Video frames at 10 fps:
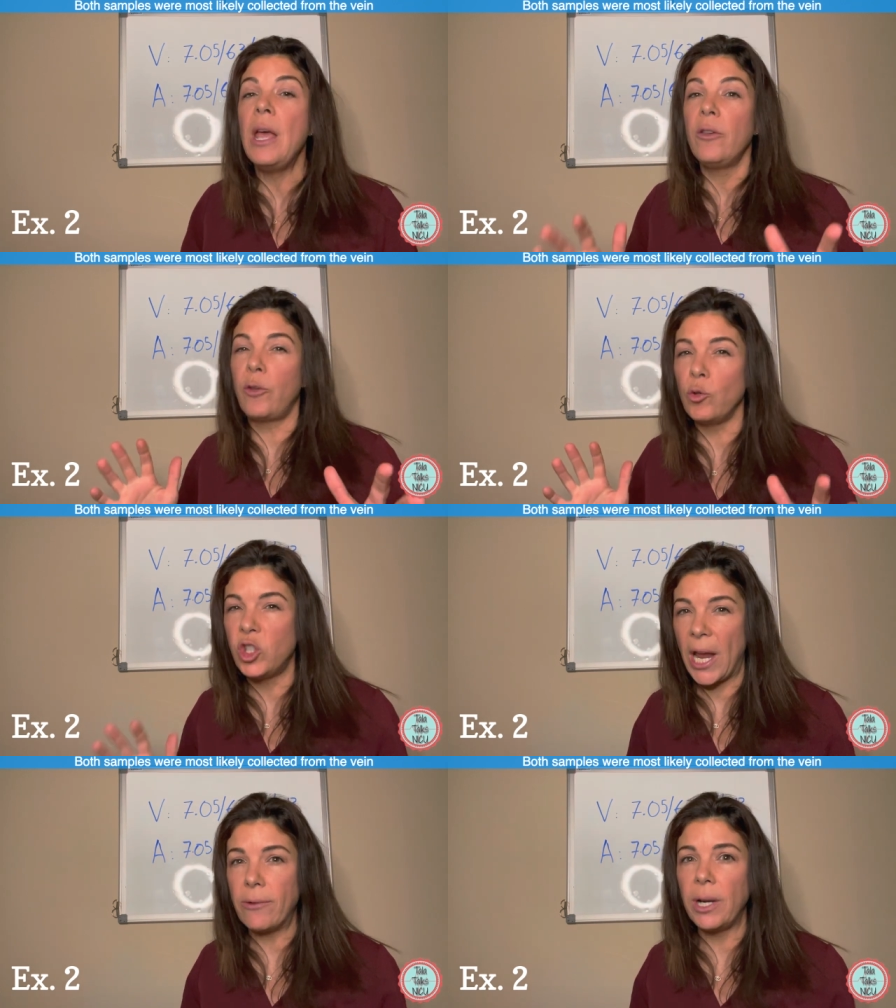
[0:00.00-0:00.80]
So
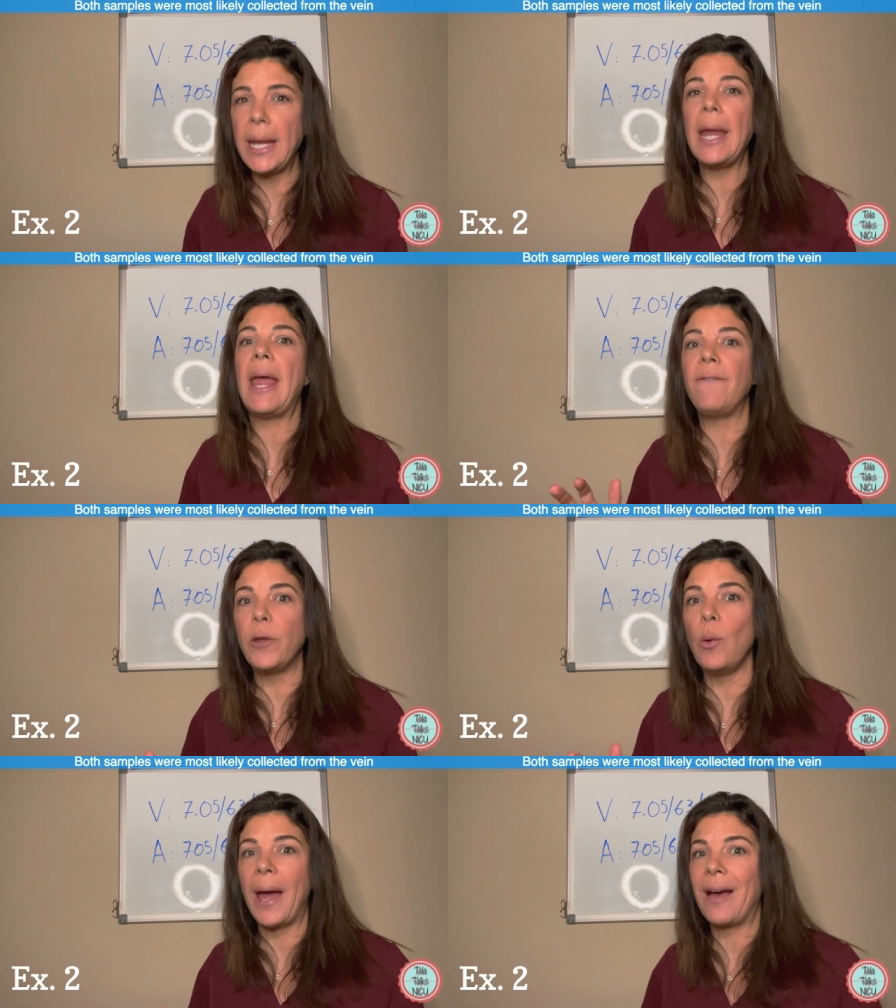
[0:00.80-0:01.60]
generally, if
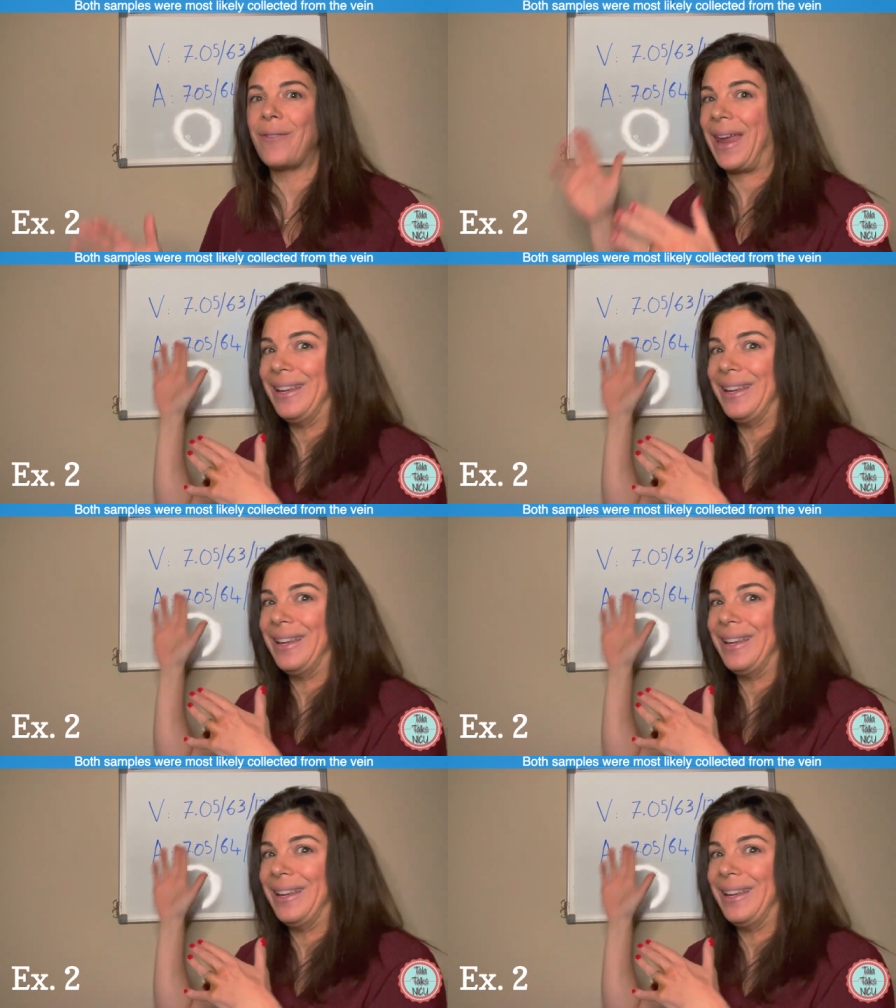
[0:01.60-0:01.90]
you have